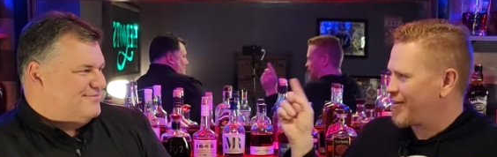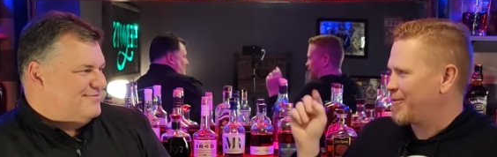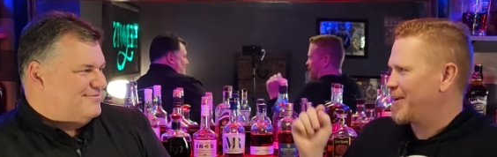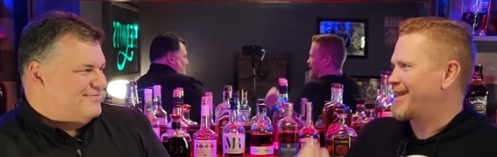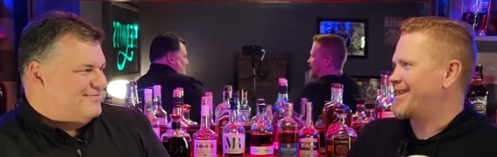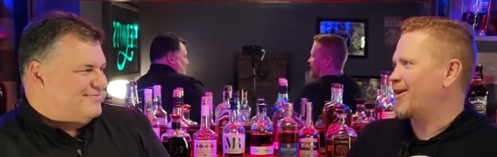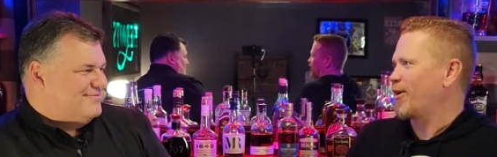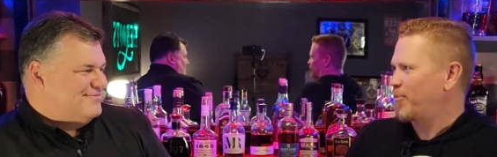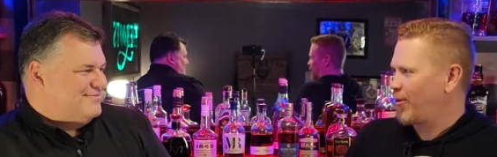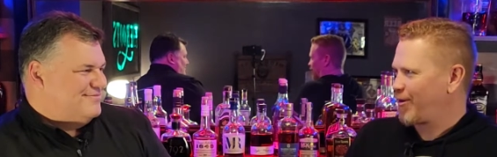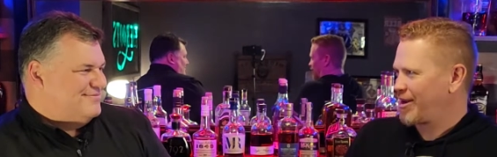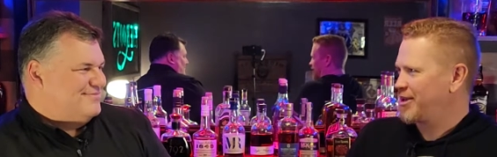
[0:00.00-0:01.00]
Speaker 1: of them at the
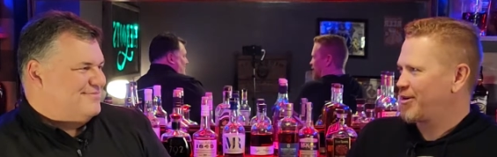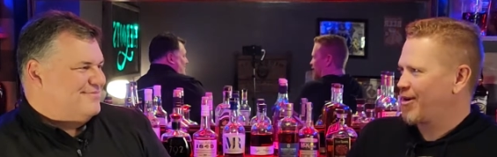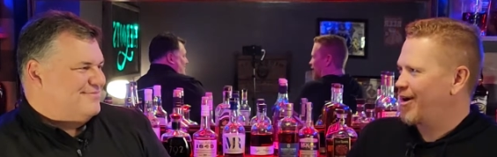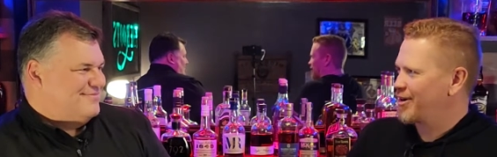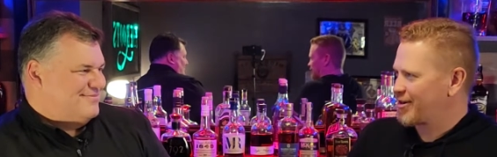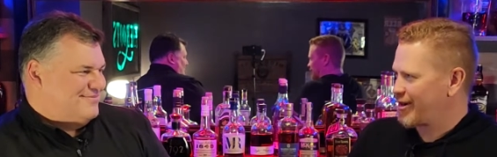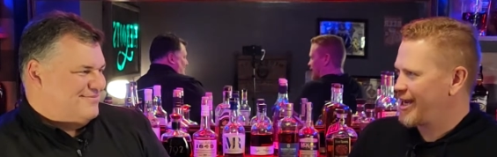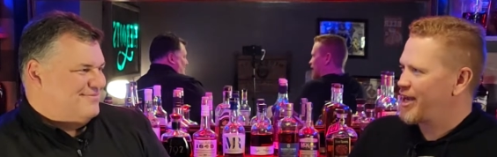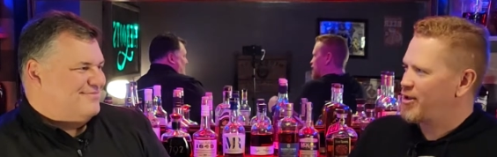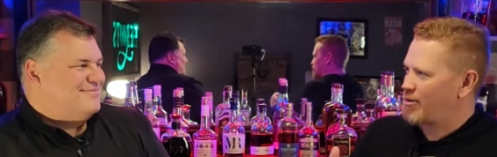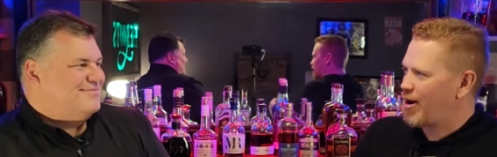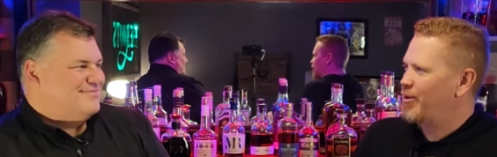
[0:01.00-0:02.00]
airport and you're hungry and
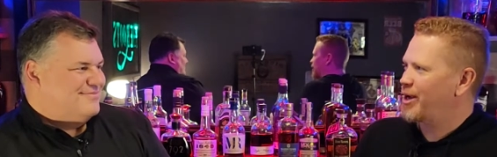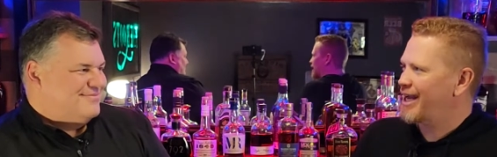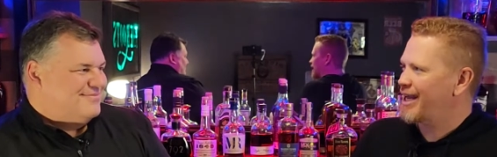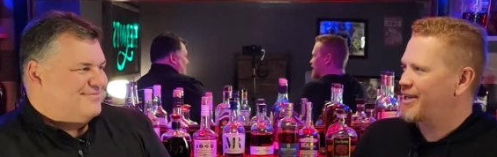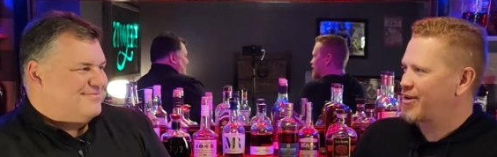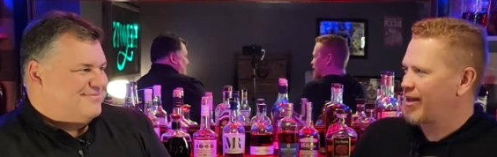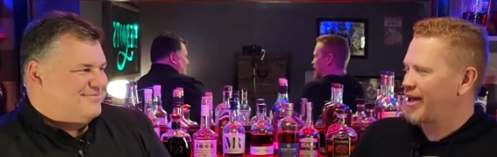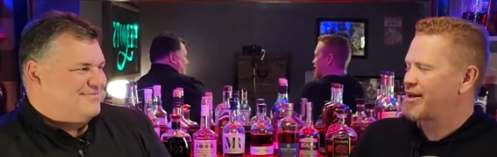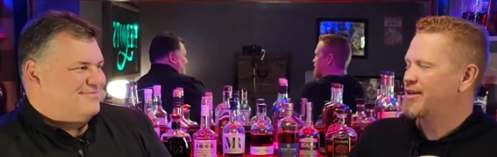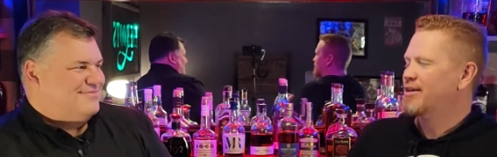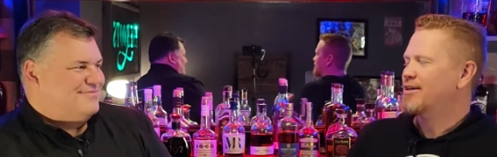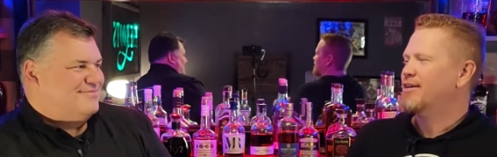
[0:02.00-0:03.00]
you go eat it and you're like,
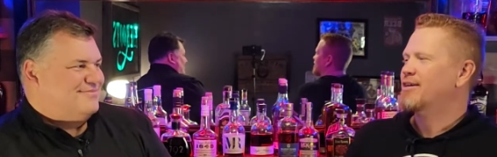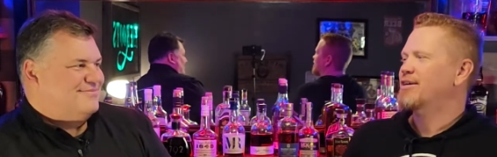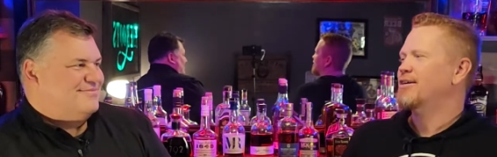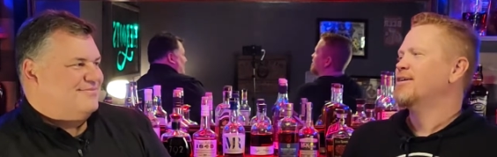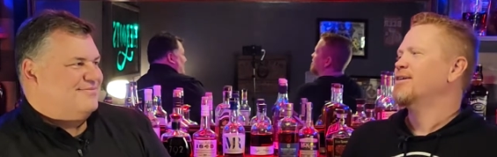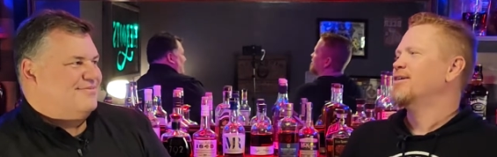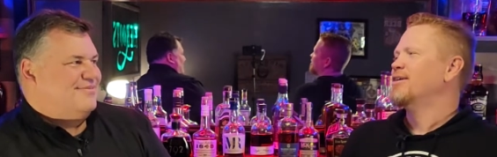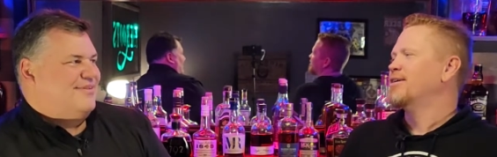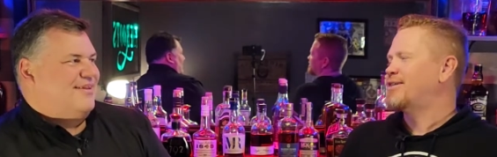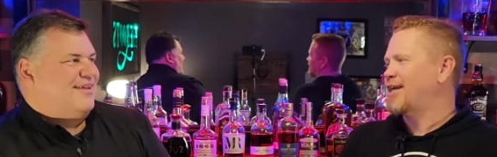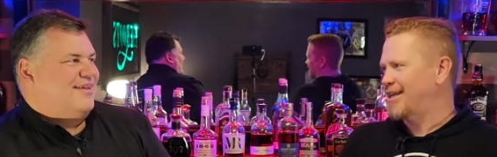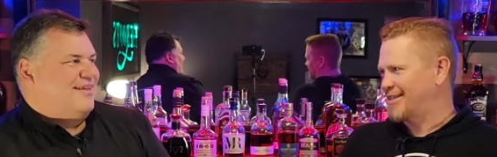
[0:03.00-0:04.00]
it
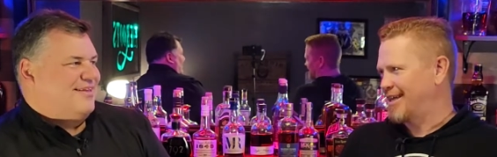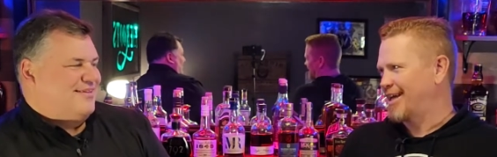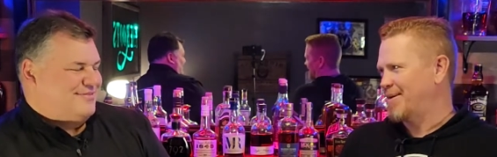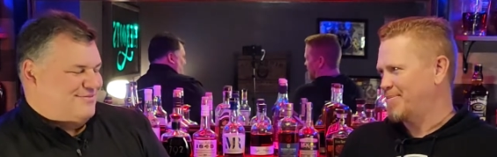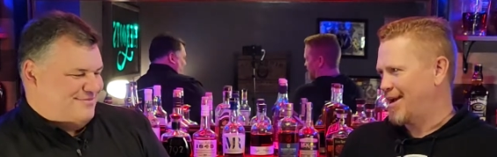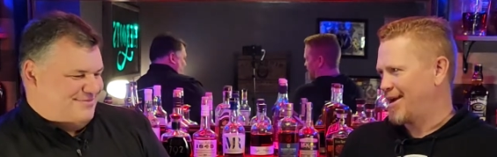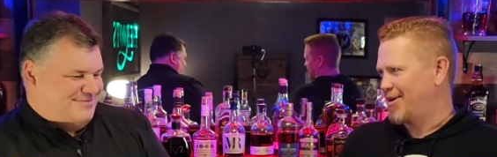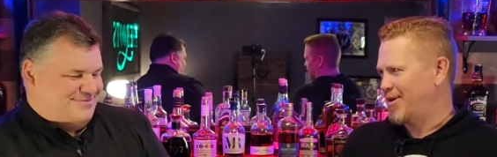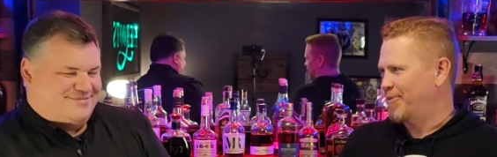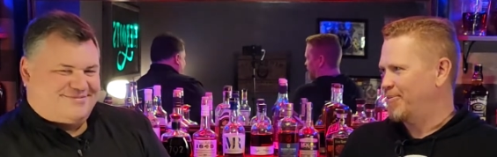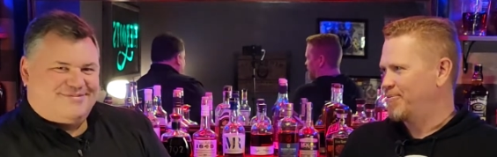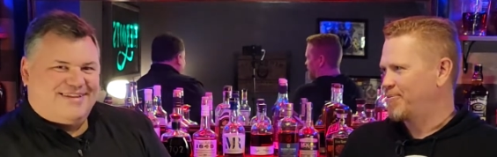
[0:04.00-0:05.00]
tastes like I'm back
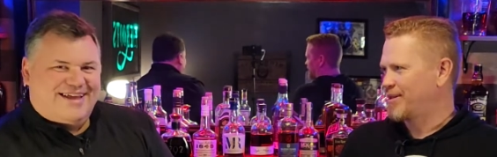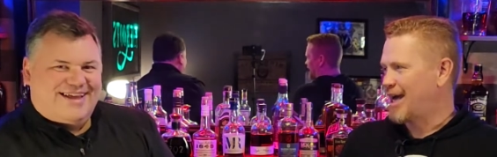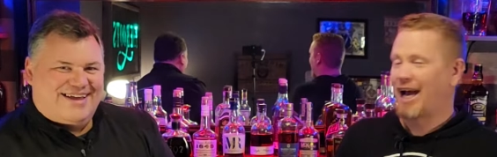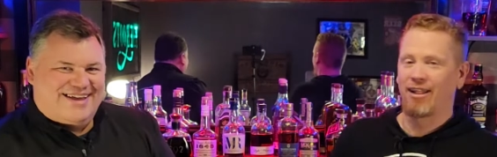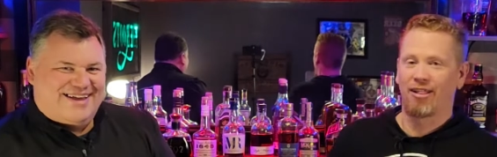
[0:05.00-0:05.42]
home. I